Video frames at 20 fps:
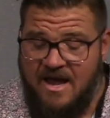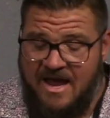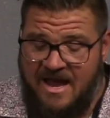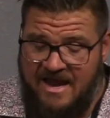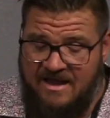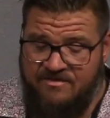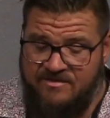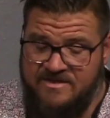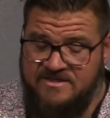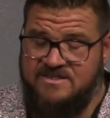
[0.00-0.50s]

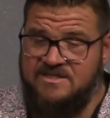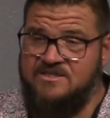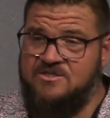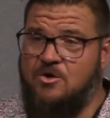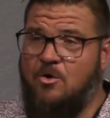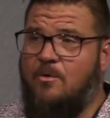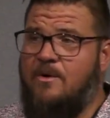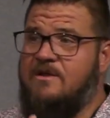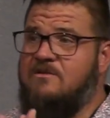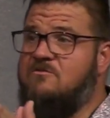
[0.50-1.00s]
And this is
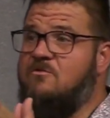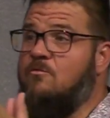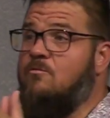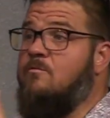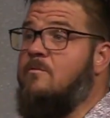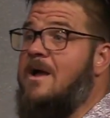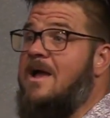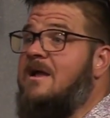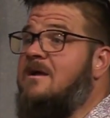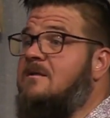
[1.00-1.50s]
going
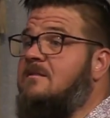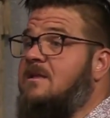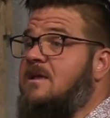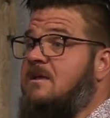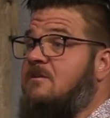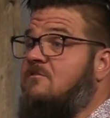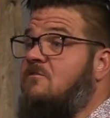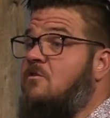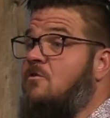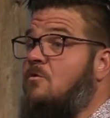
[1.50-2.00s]

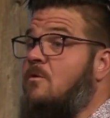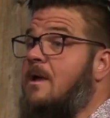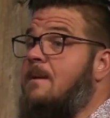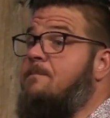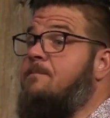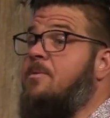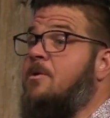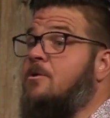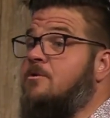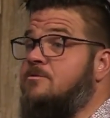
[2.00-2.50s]
directly to a
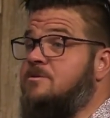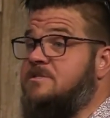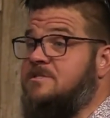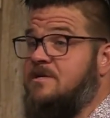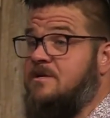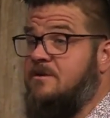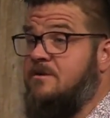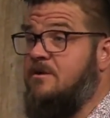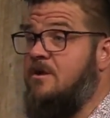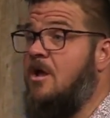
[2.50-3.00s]

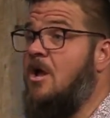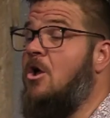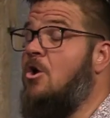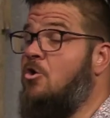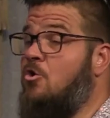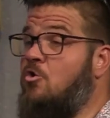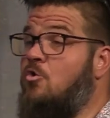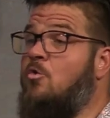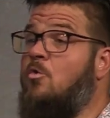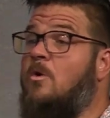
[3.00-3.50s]
person
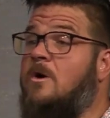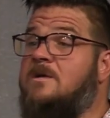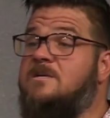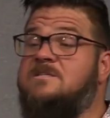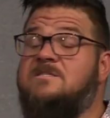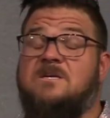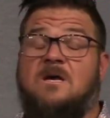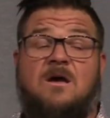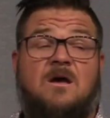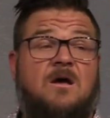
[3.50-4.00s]
who
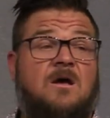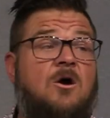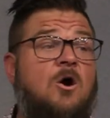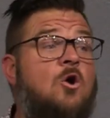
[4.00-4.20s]
was uh,